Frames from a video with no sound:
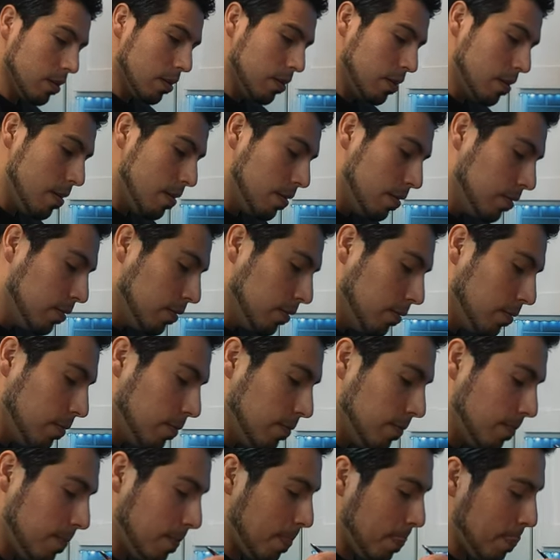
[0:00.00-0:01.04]

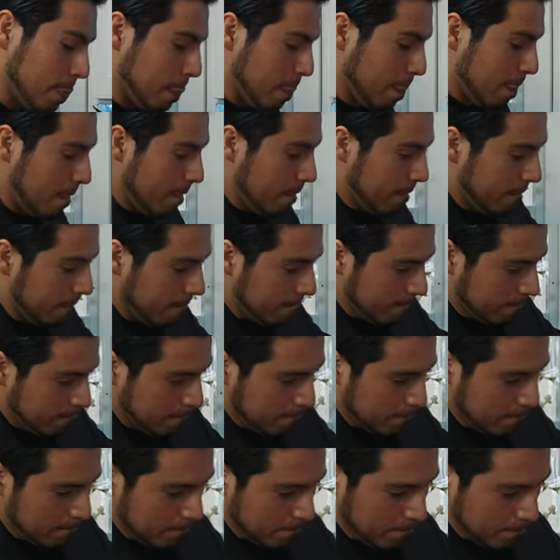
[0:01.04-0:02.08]

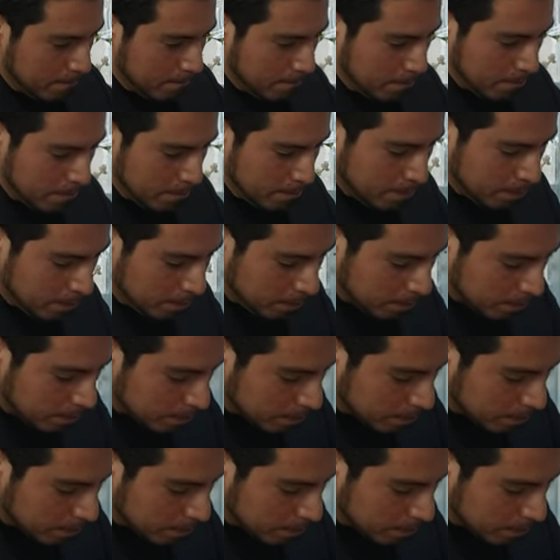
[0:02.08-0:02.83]
[no speech]